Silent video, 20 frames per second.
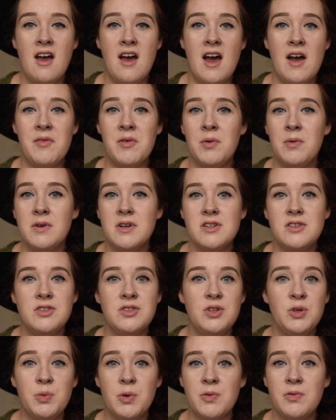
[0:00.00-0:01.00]
Everyone is
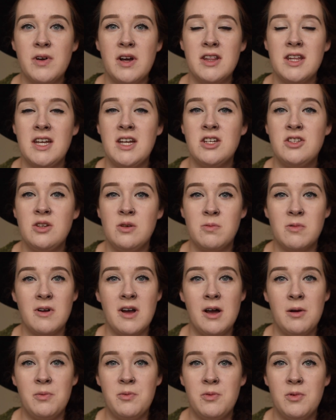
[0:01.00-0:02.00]
super friendly, super
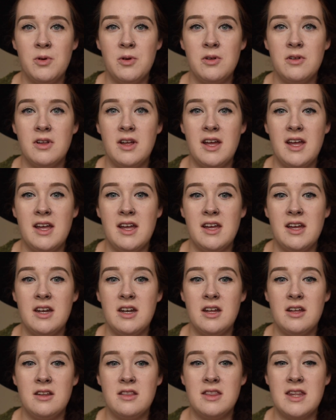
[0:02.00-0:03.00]
helpful,
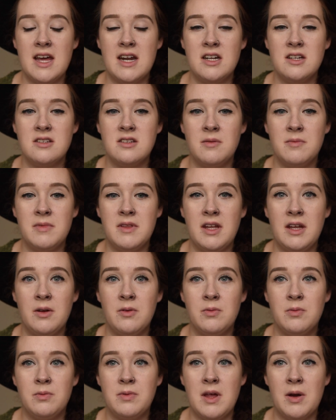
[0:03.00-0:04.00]
and that is
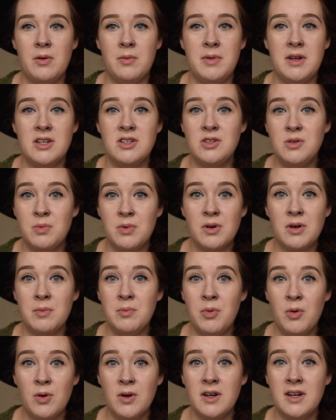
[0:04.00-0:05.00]
something that will be super
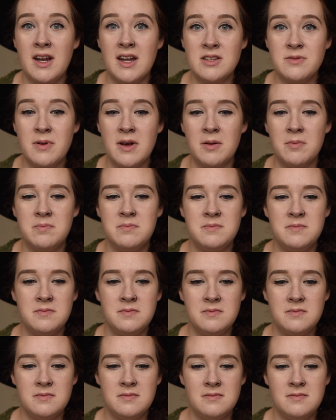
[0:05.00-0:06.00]
important as well.
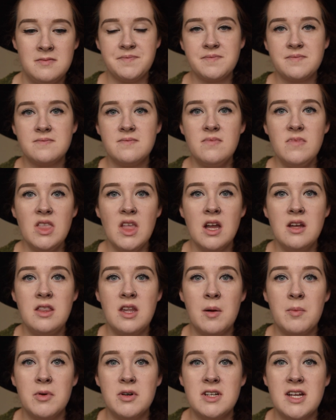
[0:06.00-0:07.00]

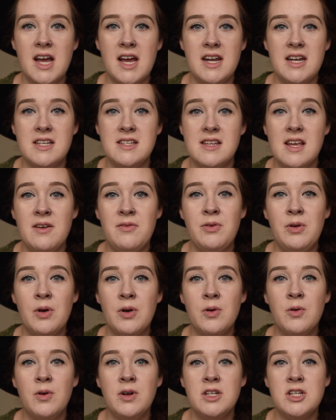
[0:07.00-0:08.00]
Number 10 is if
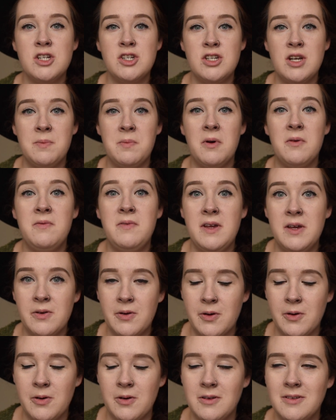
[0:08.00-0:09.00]
you're going to ship a
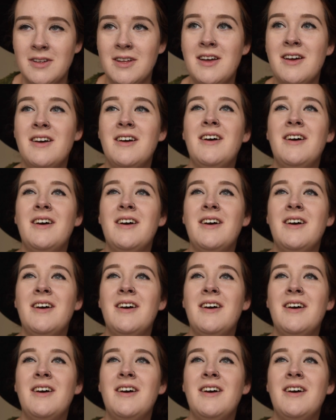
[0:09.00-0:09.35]
vehicle,